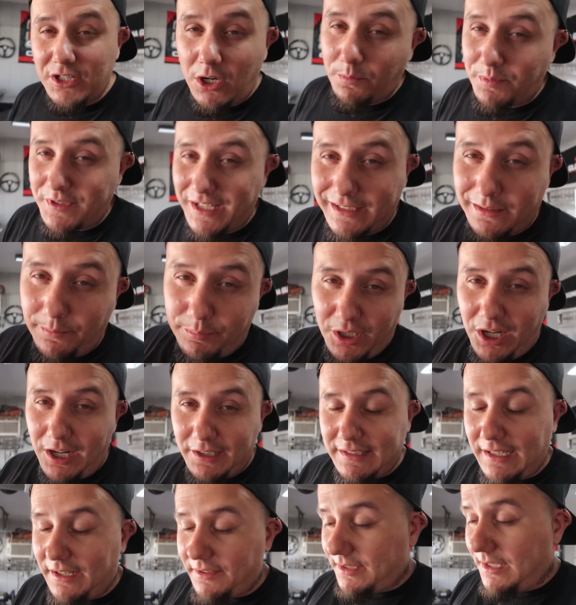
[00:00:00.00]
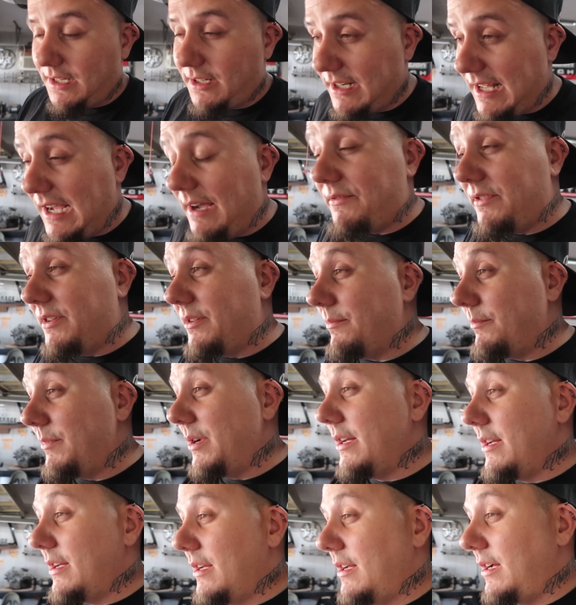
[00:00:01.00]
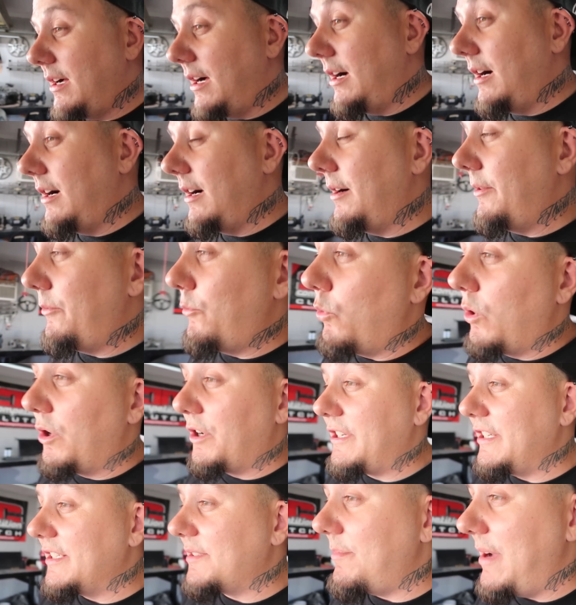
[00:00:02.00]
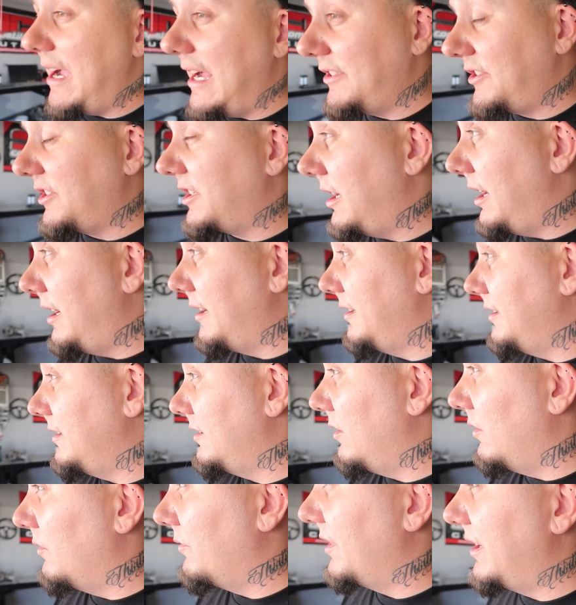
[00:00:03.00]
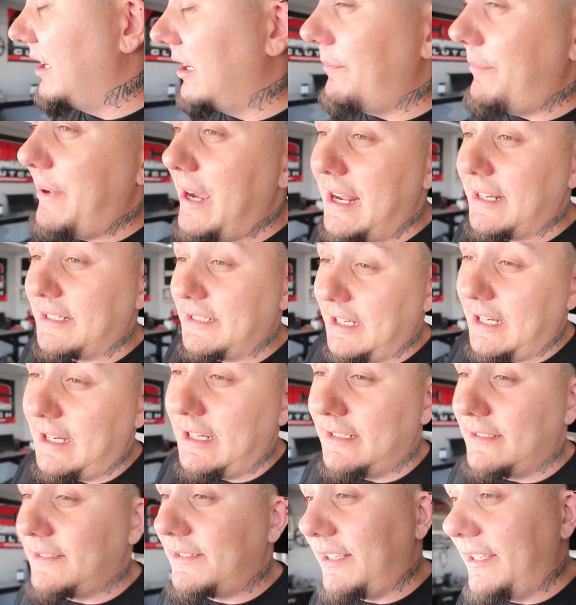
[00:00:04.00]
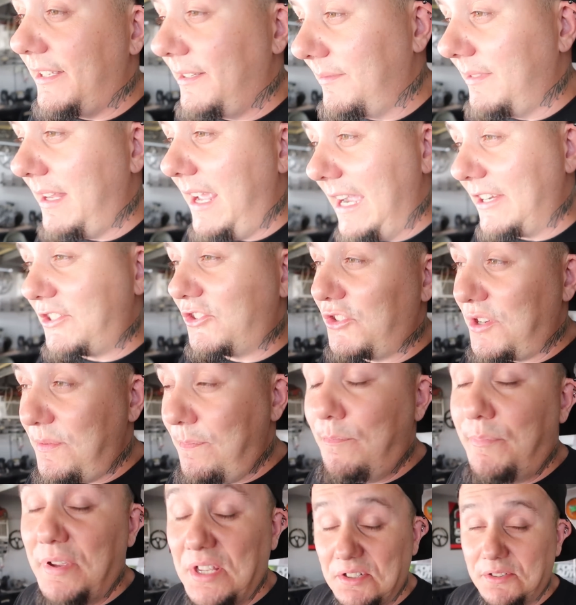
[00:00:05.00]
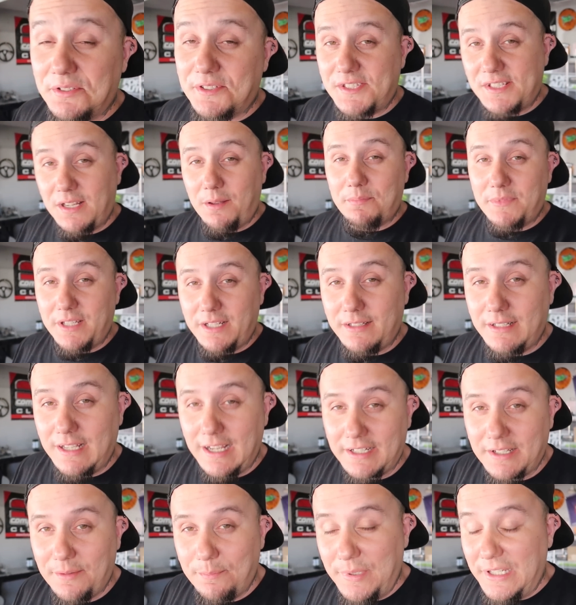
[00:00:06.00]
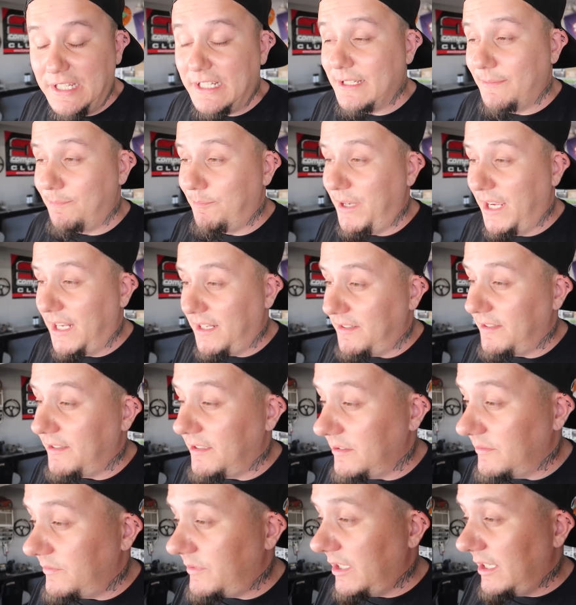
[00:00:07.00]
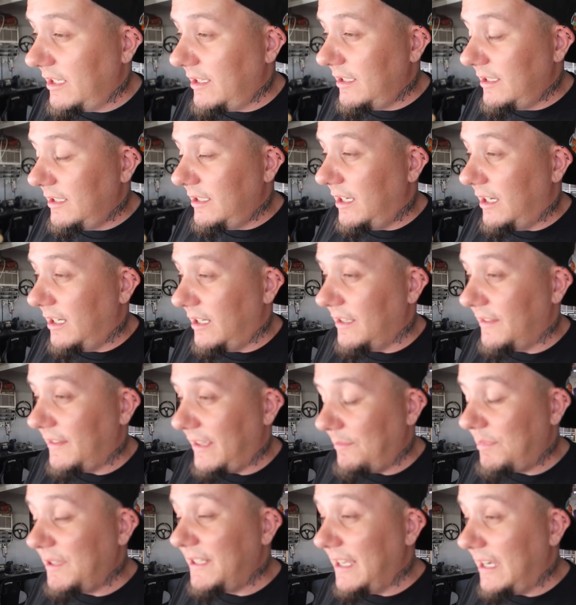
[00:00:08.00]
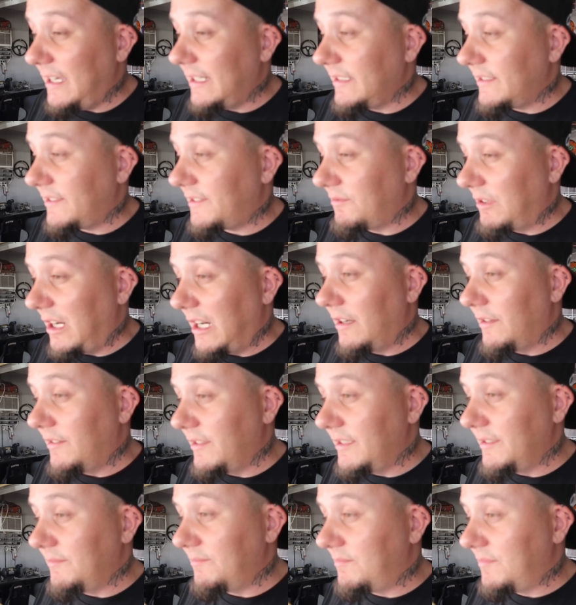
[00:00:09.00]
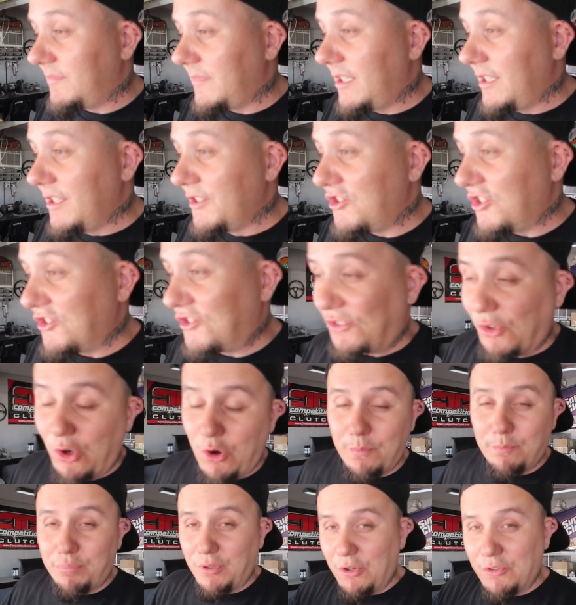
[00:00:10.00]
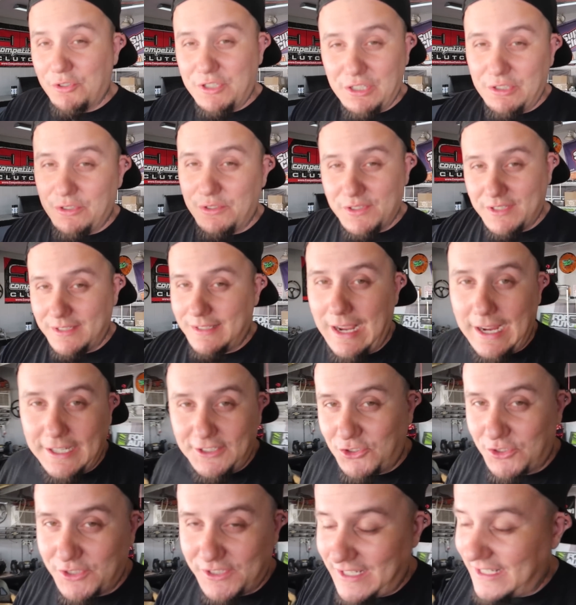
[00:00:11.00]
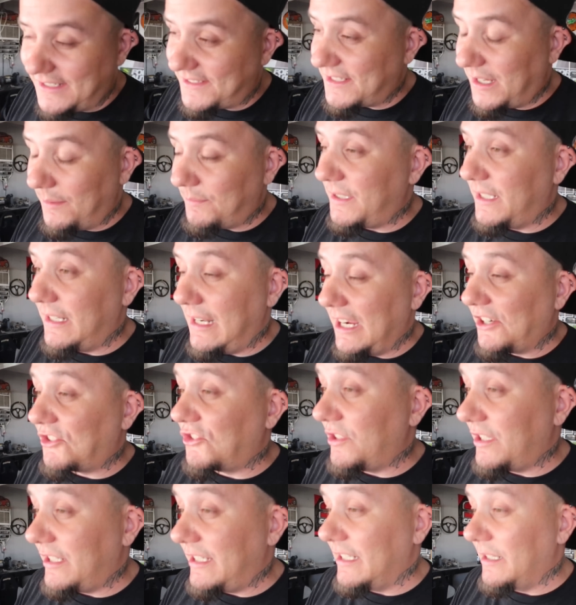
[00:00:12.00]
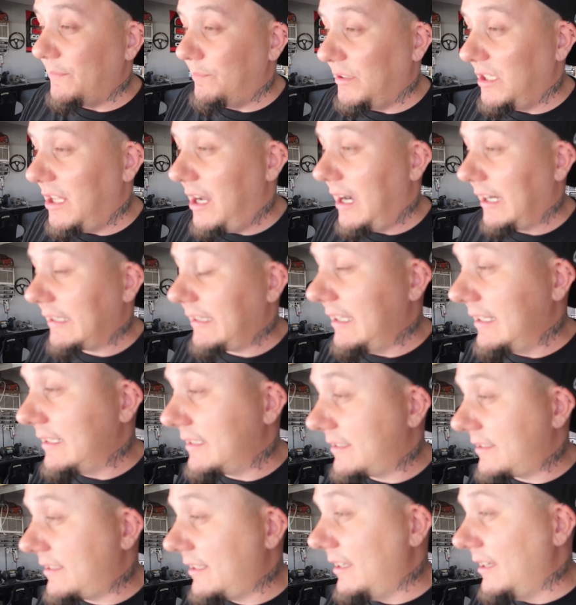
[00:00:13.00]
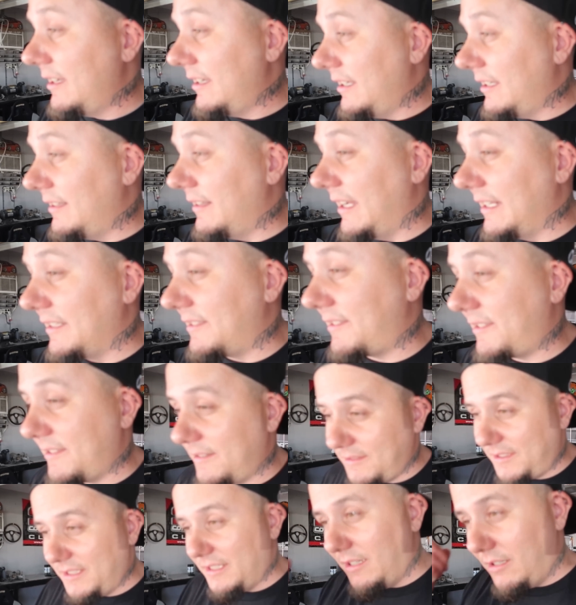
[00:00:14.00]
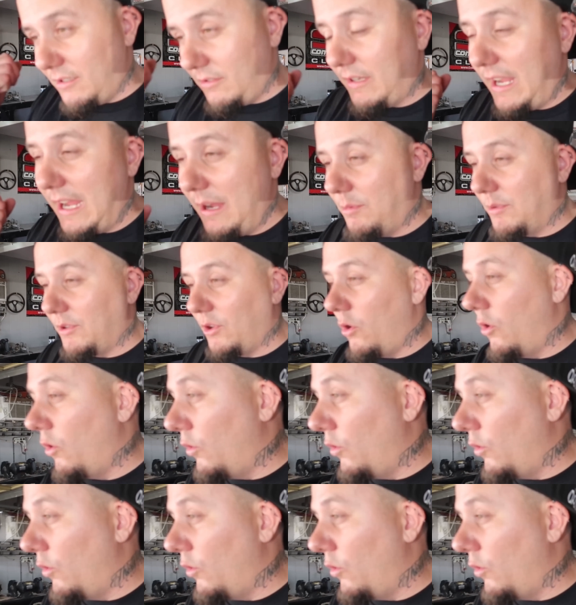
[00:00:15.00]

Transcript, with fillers: dope. Take the block down there and have him uh, work his magic on it over there at Bad Guys and actually build something that can be competitive. Uh, that'd be nice rather than just throwing Pro 2s and nitrous at something, actually get a block that's that's you know able to